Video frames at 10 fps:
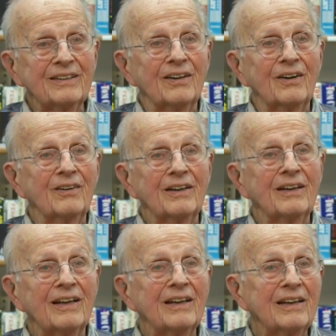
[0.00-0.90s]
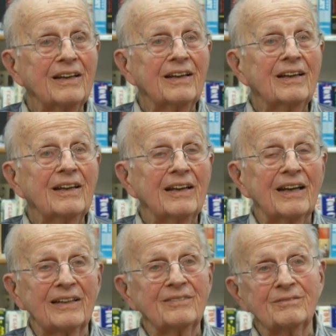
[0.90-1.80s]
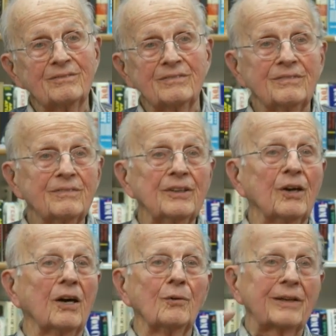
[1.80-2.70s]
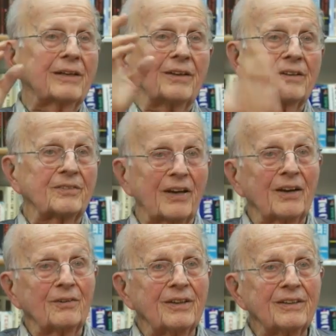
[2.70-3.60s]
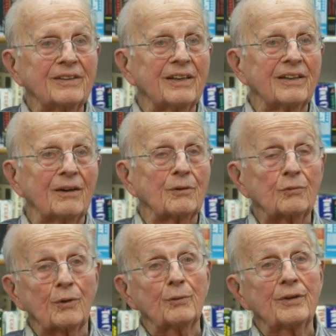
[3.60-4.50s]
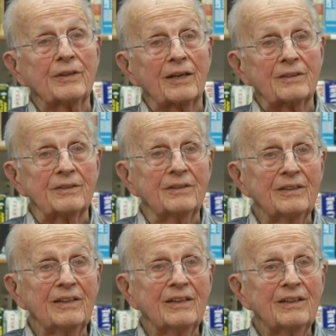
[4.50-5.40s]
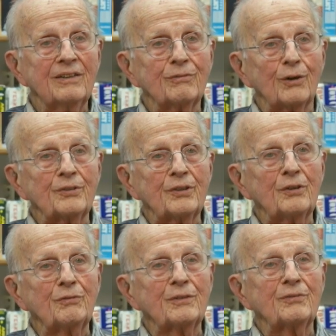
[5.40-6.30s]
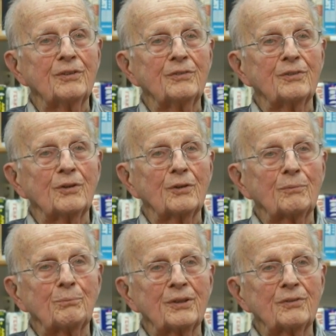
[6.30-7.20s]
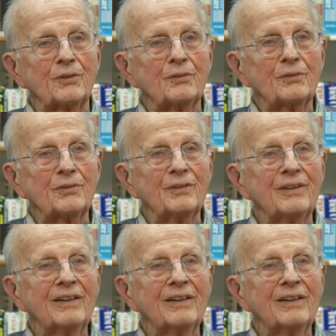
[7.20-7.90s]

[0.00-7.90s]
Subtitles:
You know. And we all went into the town, and that was where we got the 14 and 15-year-old prisoners.